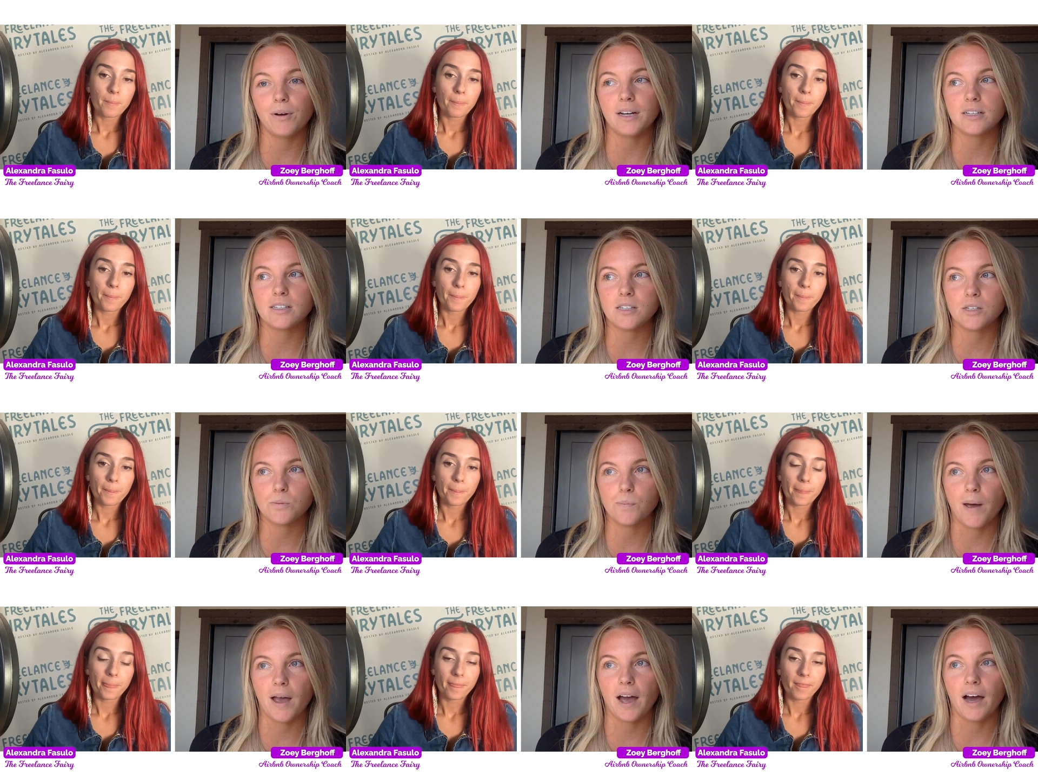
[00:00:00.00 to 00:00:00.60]
Speaker 1: and
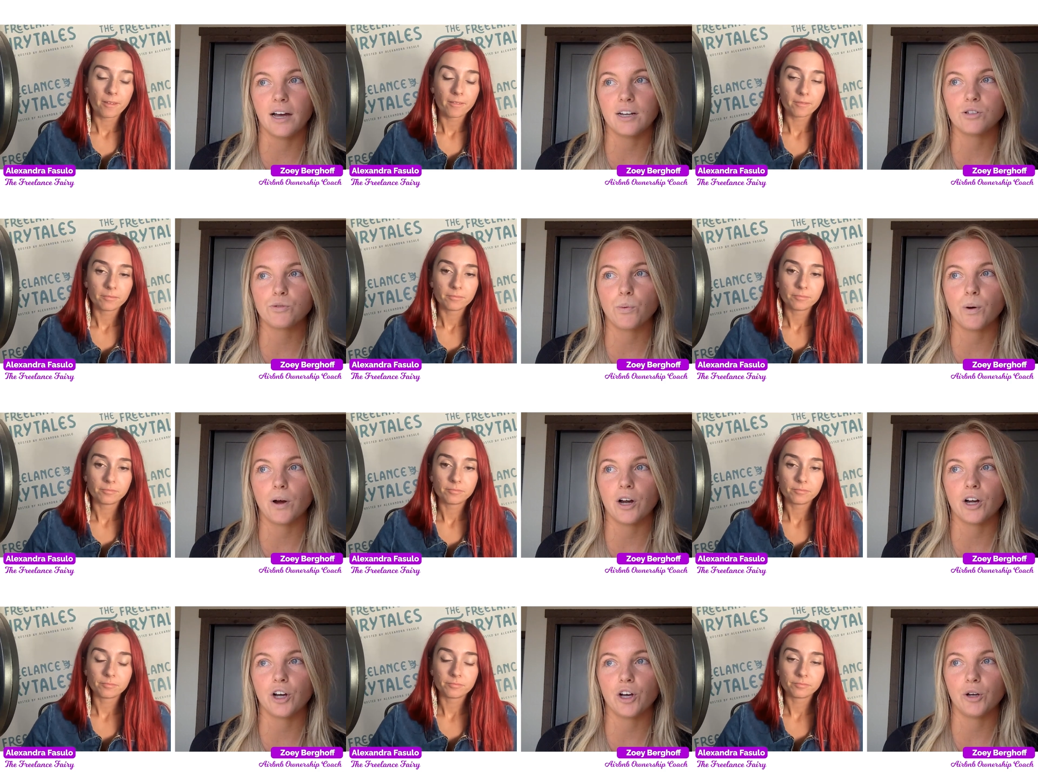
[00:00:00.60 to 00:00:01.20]
expand
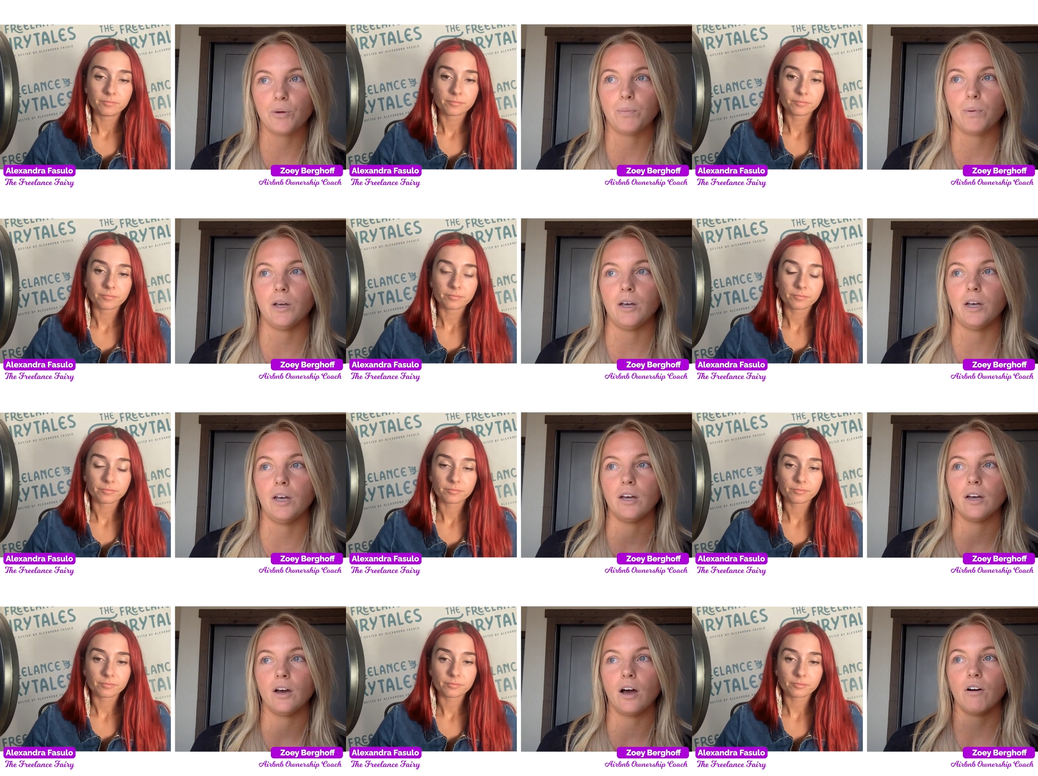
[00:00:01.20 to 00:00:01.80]
where it could
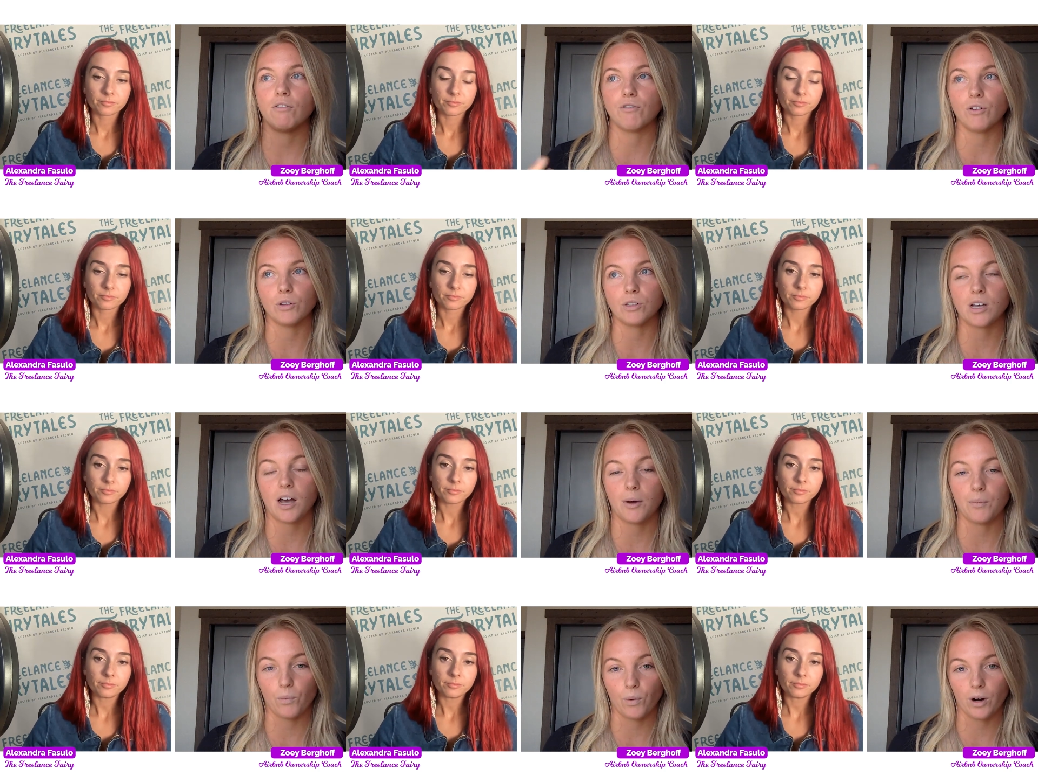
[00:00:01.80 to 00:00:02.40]
be a full
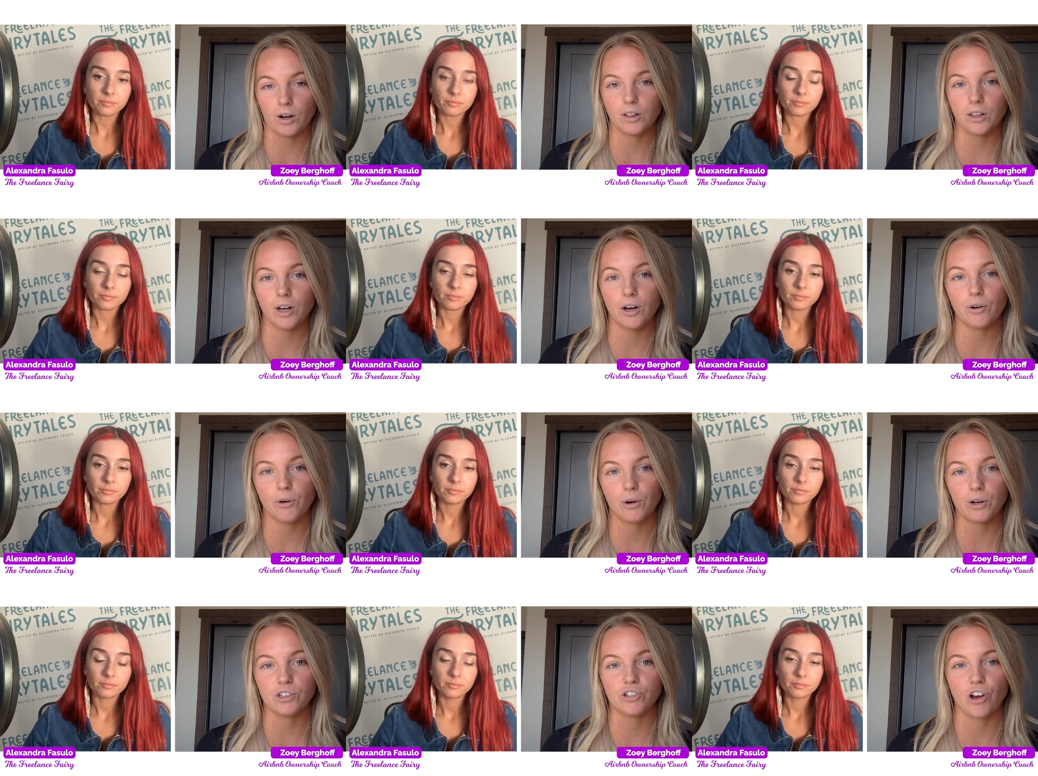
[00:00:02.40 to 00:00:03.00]
time
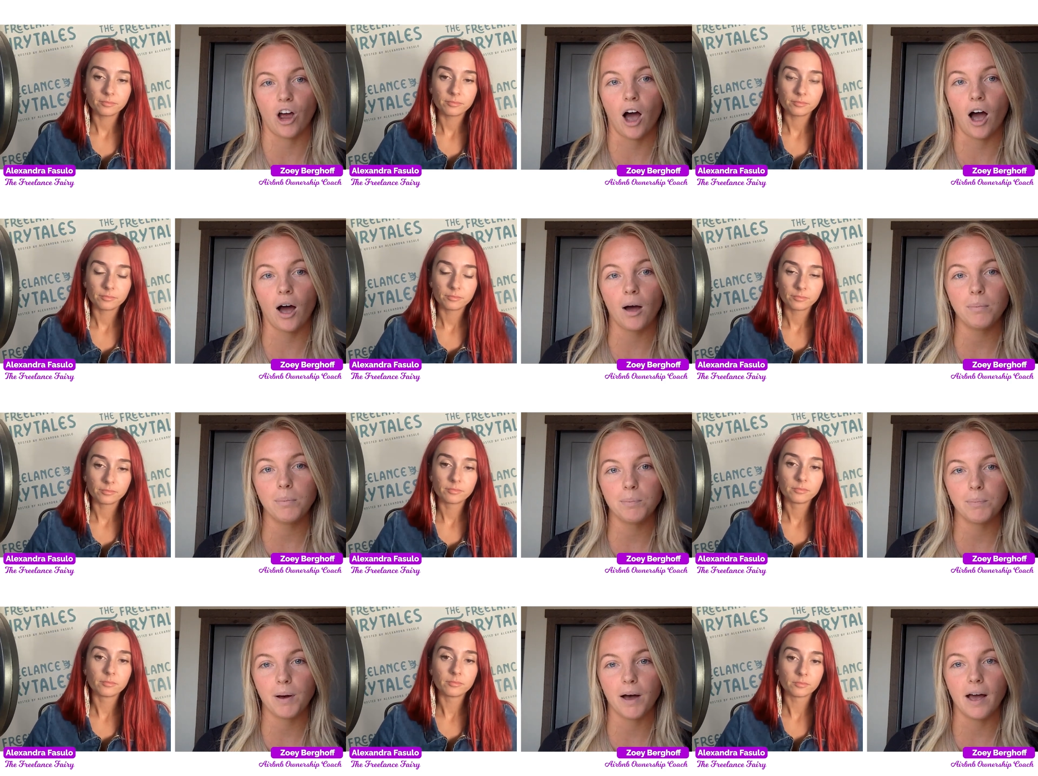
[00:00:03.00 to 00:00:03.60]
workload or
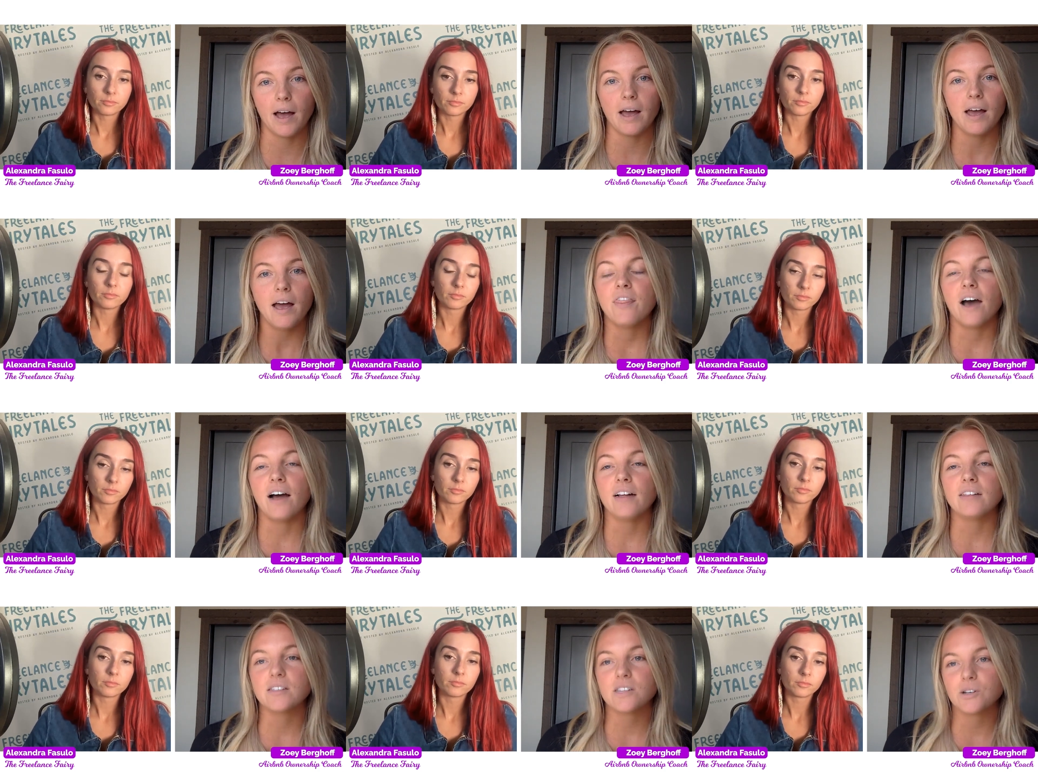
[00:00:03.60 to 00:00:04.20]
job. But
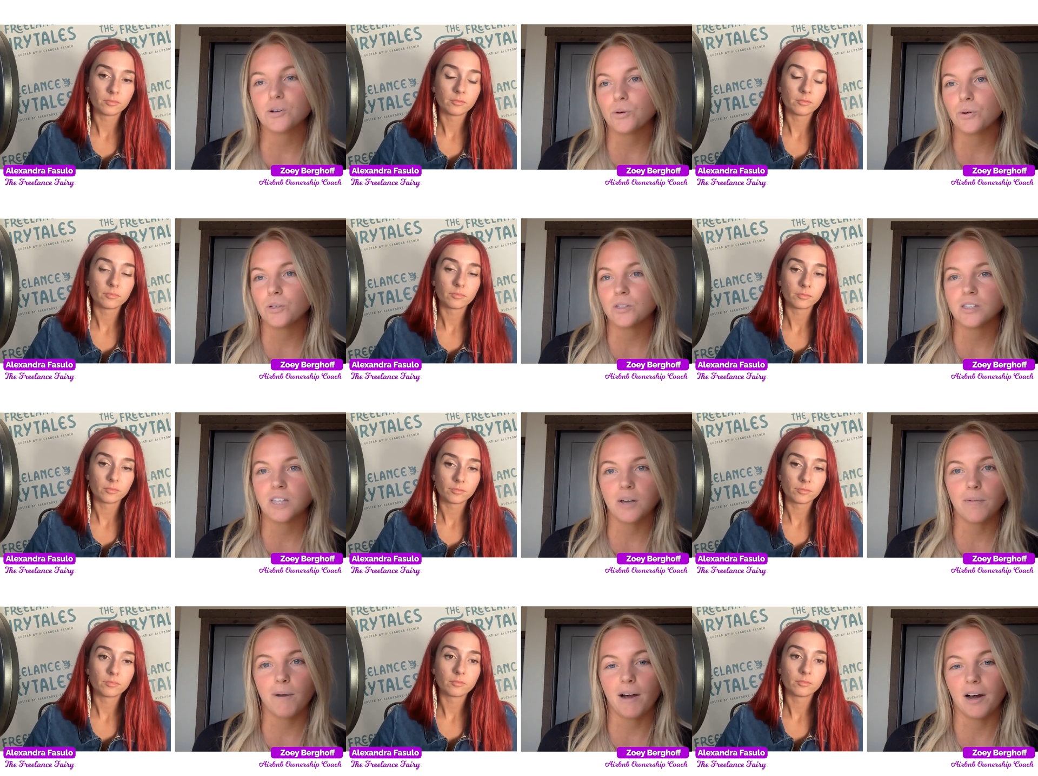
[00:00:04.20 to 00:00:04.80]
that's the coolest
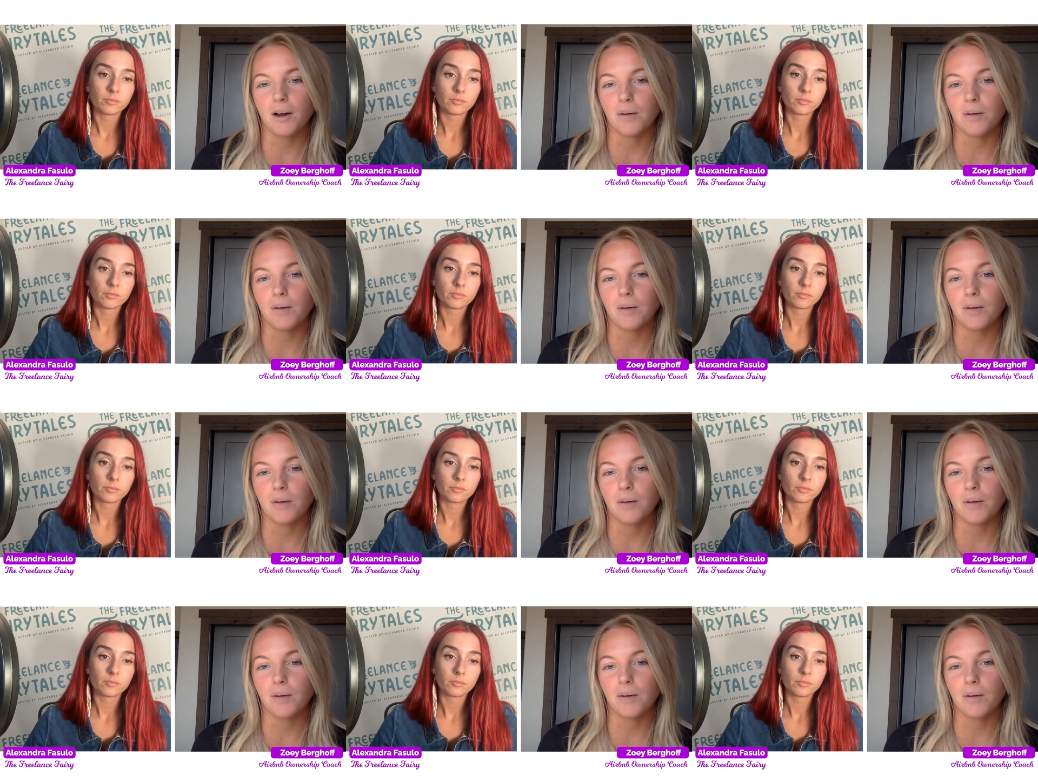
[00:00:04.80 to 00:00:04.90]
thing about